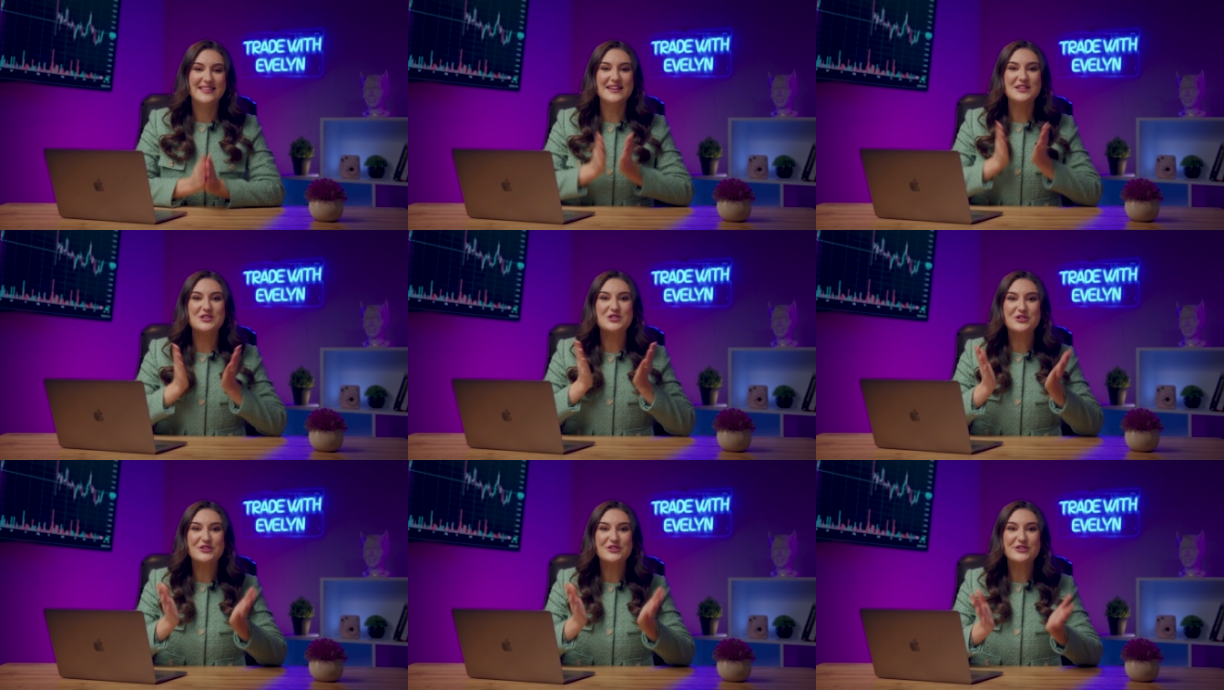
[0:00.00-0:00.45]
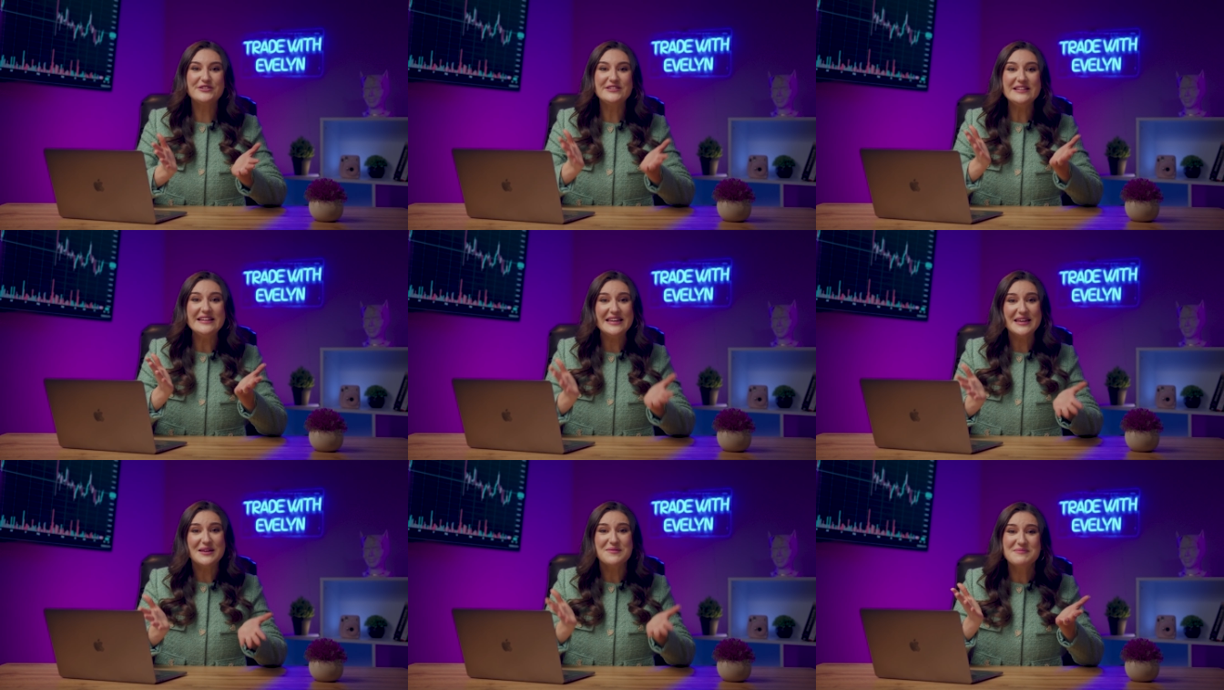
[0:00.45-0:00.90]
They
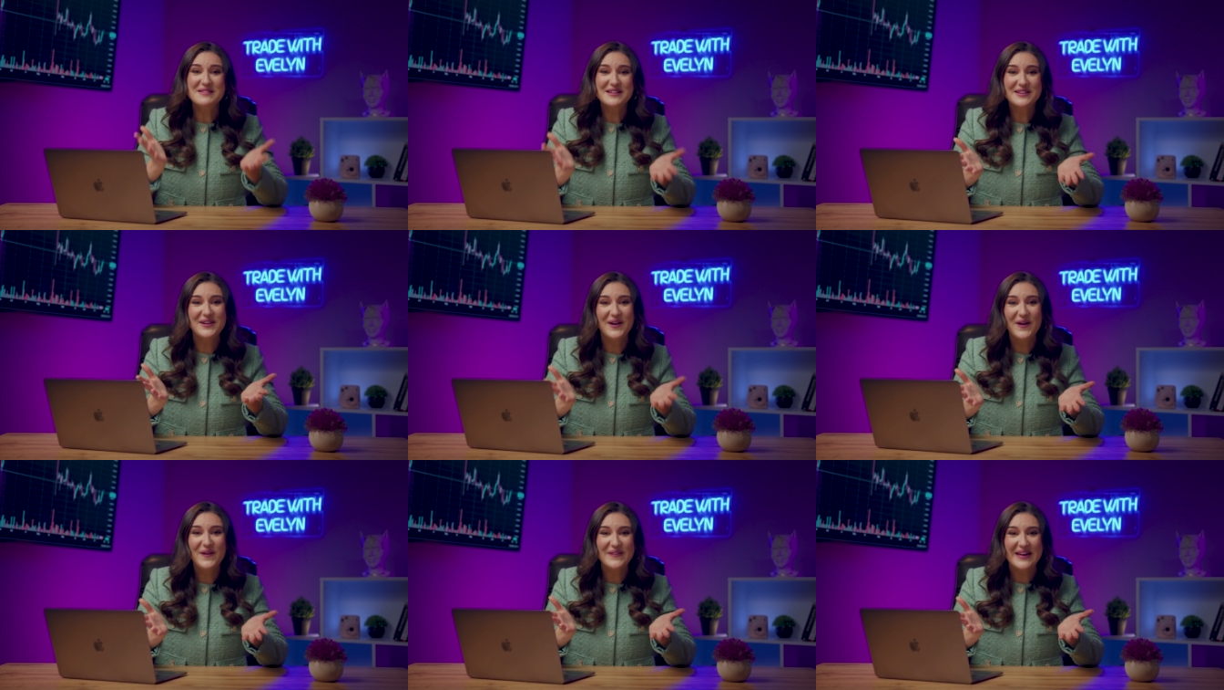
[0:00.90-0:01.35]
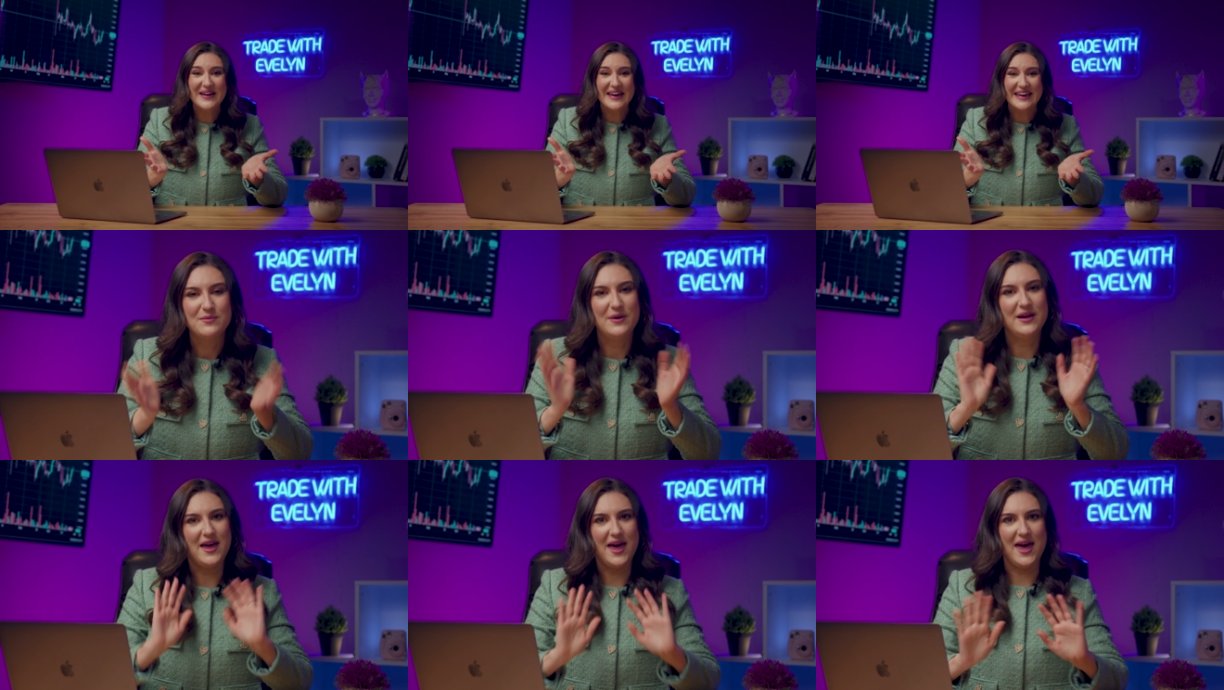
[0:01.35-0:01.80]
truly keep me
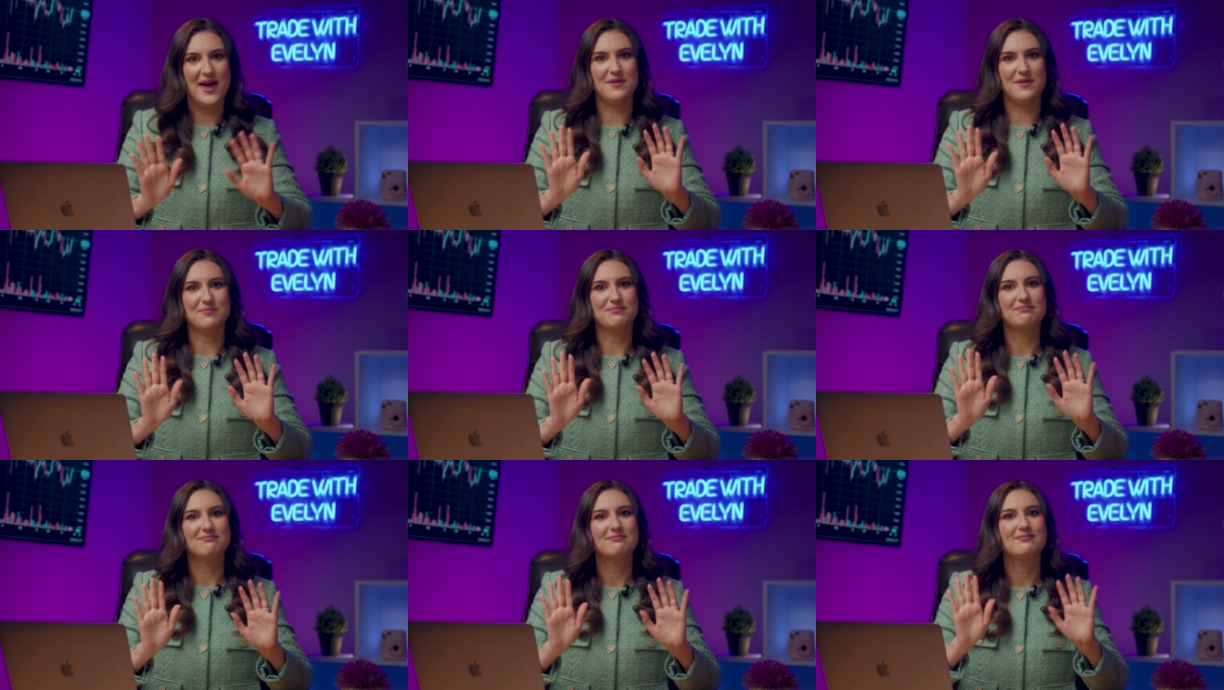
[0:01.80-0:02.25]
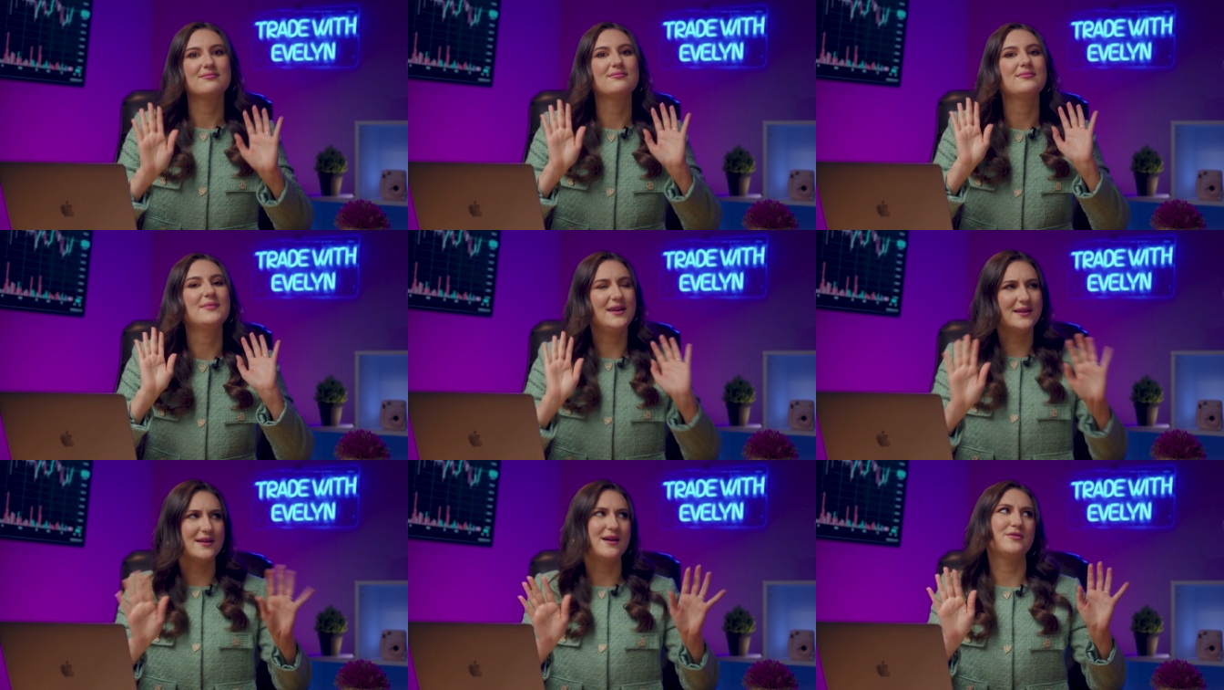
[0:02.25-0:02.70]
going. But hey,
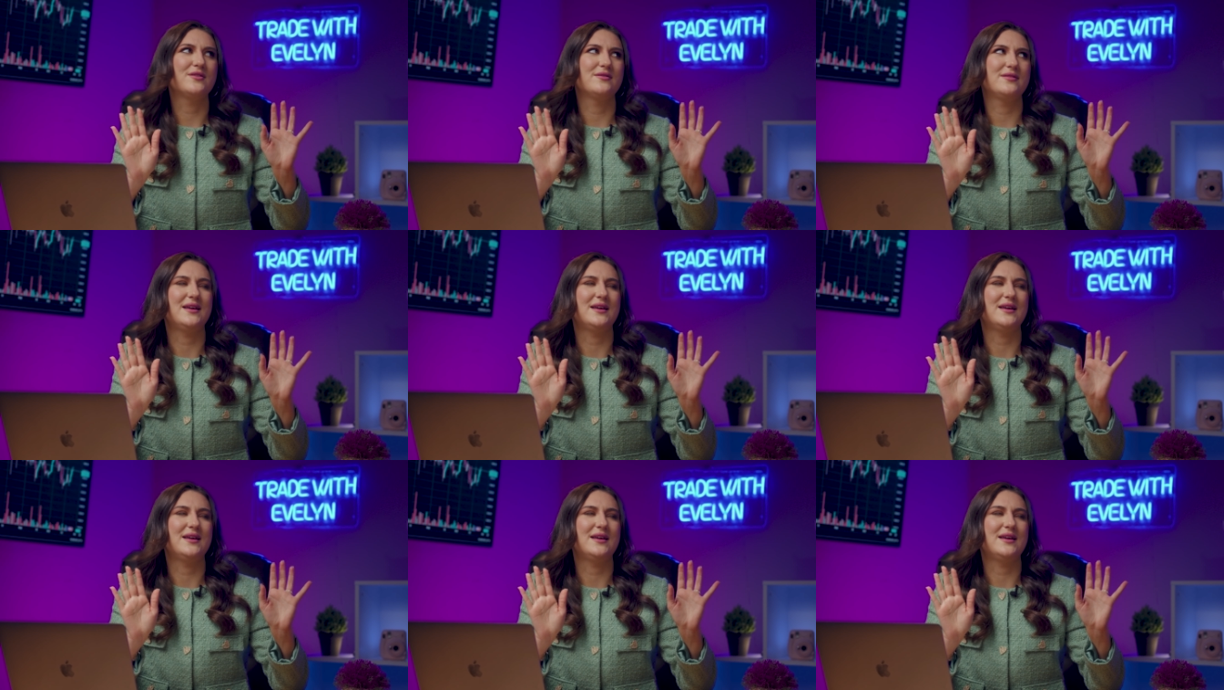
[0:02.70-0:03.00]
enough of